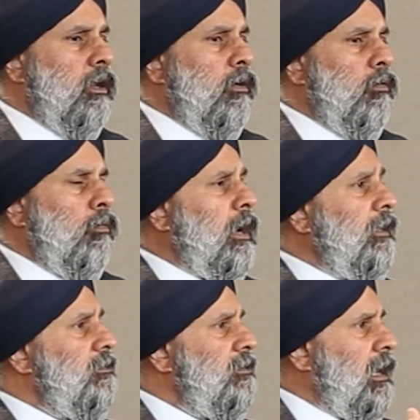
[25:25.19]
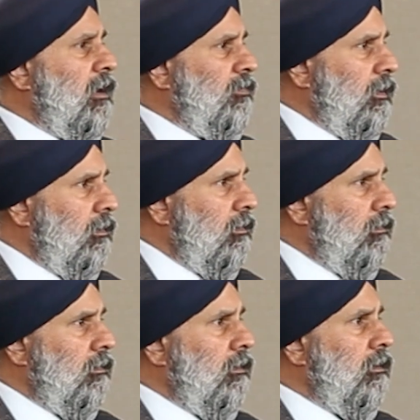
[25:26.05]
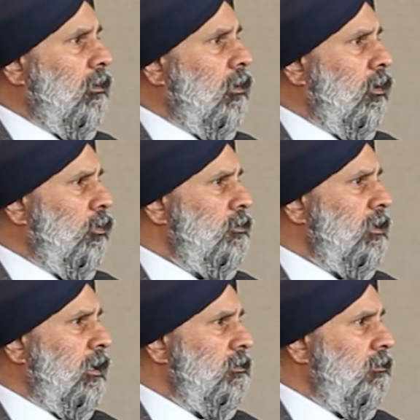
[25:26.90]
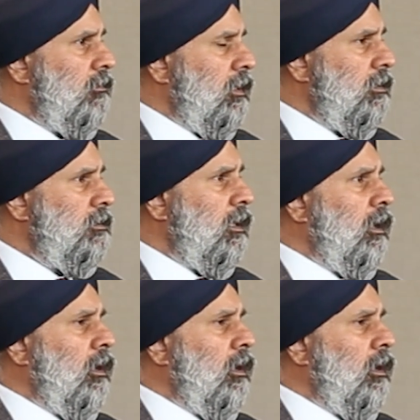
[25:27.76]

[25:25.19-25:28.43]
right staffing, all those kinds of things.